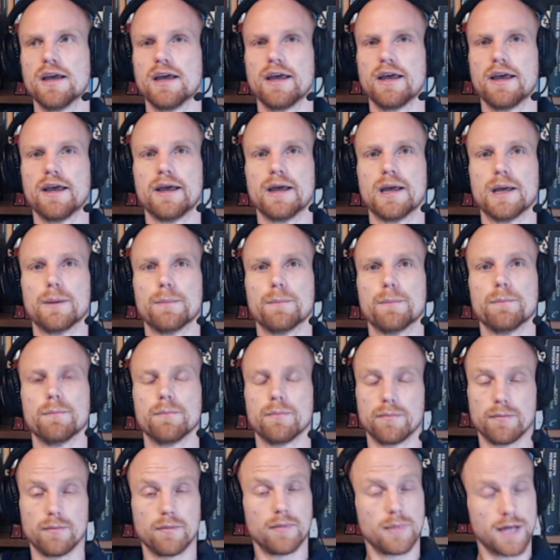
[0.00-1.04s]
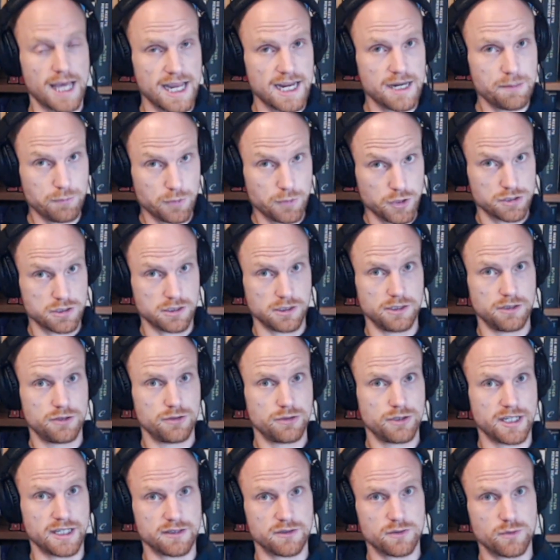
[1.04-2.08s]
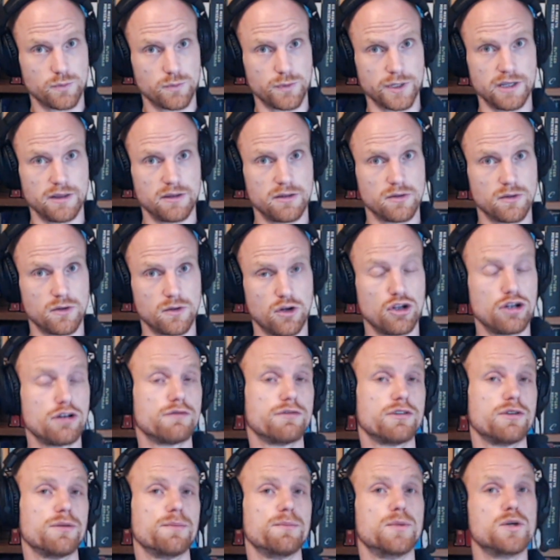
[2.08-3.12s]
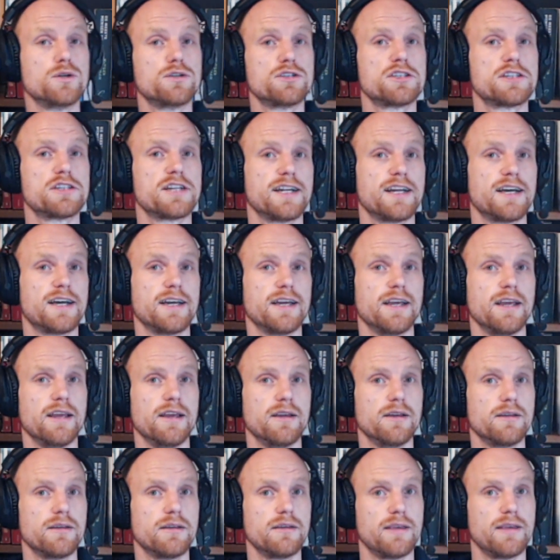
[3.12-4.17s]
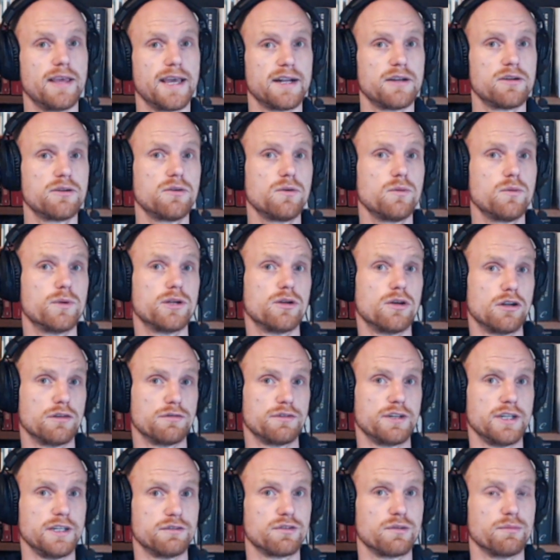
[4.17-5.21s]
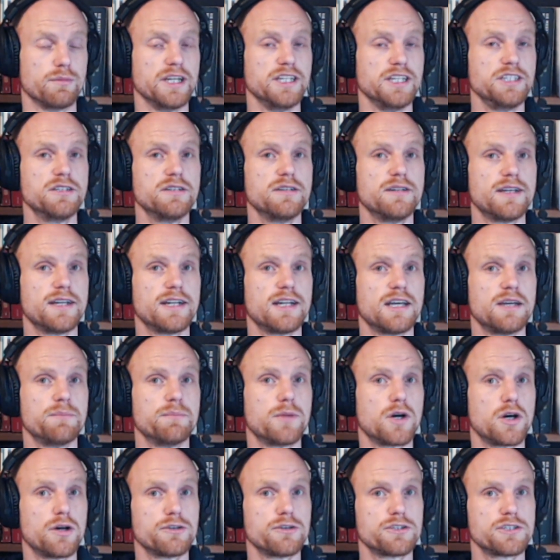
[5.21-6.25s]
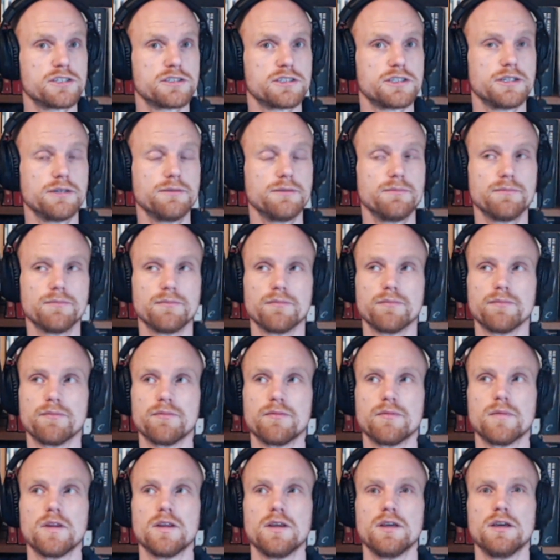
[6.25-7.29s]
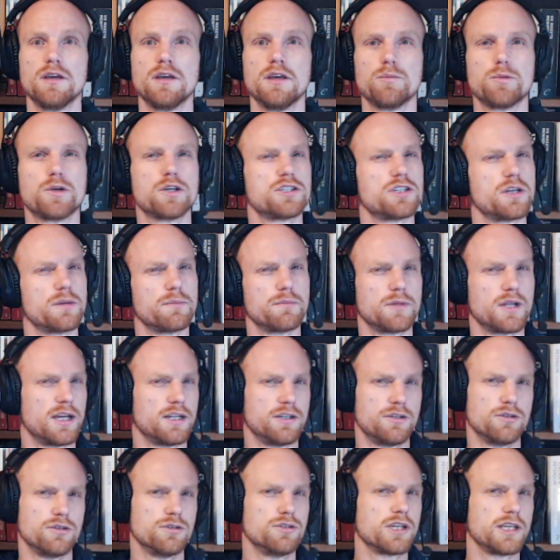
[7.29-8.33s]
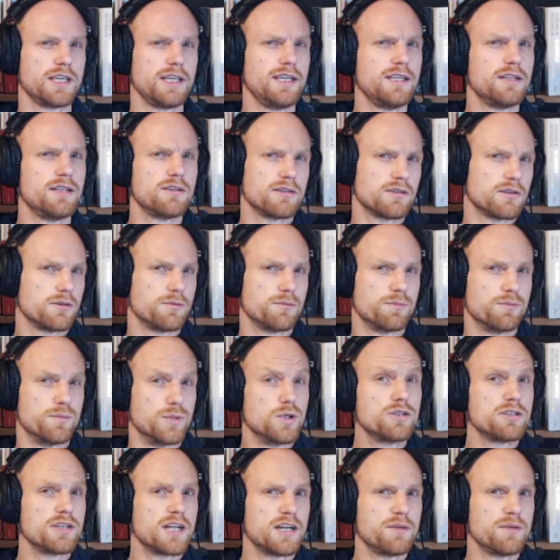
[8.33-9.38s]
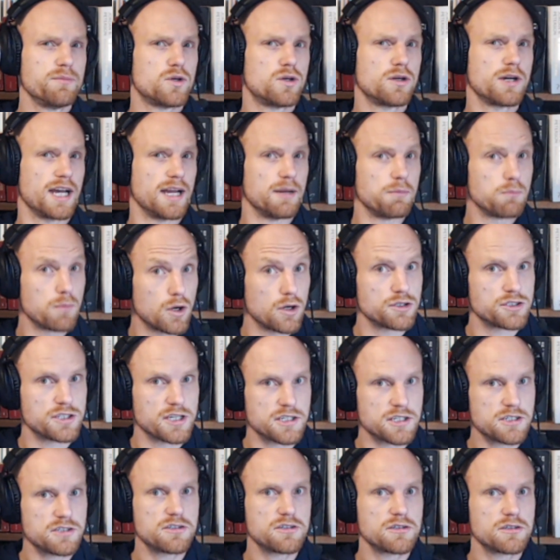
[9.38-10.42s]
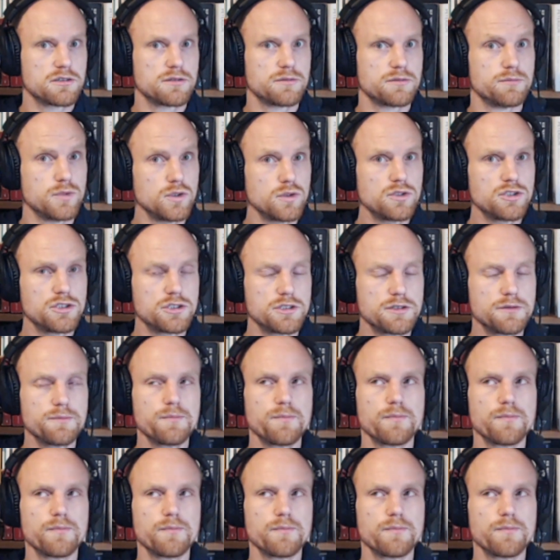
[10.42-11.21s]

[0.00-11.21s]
Um, I personally do that with all of the books that I gather, with all of the information that I'm processing, because I don't read books anymore, I process books.